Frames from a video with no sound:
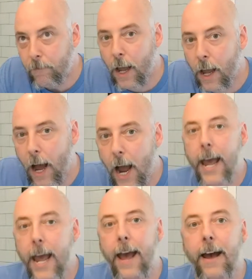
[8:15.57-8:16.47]
I
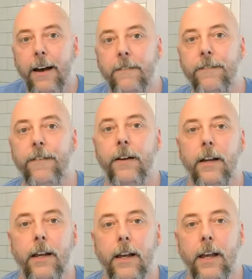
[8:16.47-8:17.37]
have
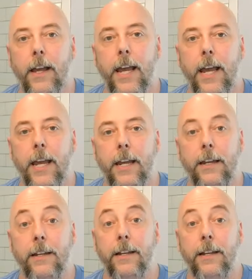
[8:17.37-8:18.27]
a
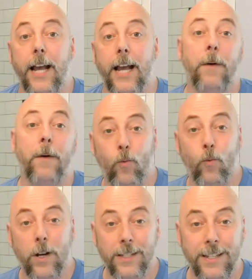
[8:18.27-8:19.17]
Xbox One
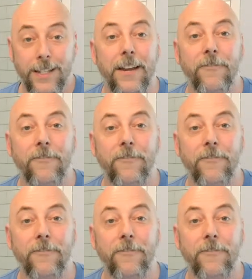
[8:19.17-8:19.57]
save